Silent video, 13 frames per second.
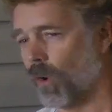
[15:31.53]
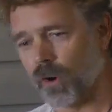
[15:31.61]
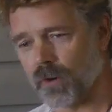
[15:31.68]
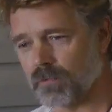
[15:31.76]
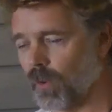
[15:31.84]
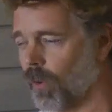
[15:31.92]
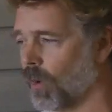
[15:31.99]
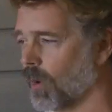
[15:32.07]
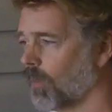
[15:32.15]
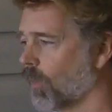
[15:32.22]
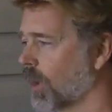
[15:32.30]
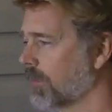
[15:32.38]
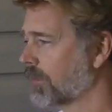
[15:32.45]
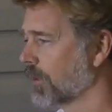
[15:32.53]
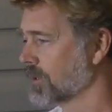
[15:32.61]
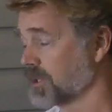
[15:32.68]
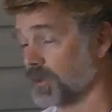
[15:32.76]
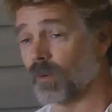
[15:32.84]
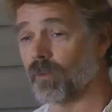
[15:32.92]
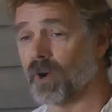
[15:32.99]
Or one
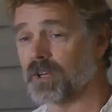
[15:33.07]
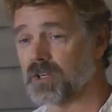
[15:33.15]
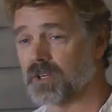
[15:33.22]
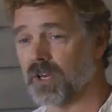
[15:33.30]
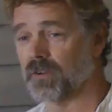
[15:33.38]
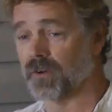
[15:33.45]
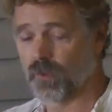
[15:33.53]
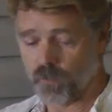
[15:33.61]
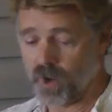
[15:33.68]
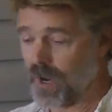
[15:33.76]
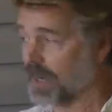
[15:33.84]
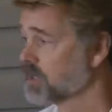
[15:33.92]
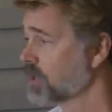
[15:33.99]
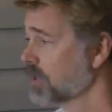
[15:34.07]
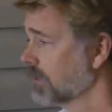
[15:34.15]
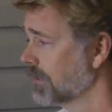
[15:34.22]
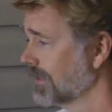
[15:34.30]
person, or watch it on their watch.